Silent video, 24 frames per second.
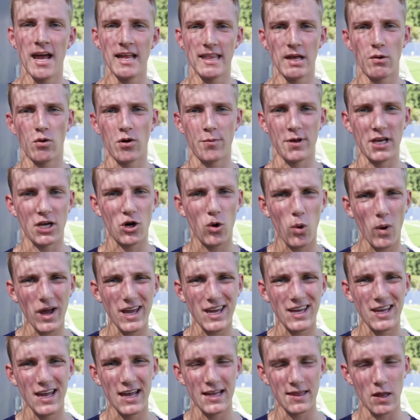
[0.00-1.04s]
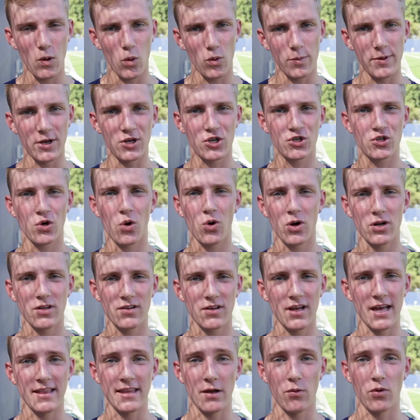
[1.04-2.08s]
They want to be quick, they want to be short,
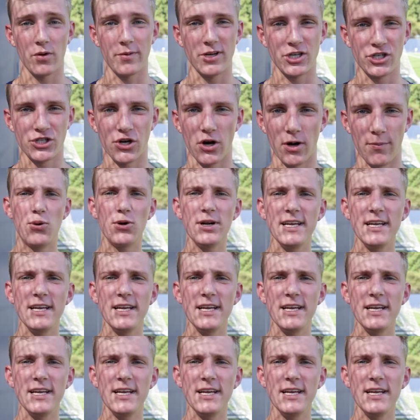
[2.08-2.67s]
and they want to be sharp.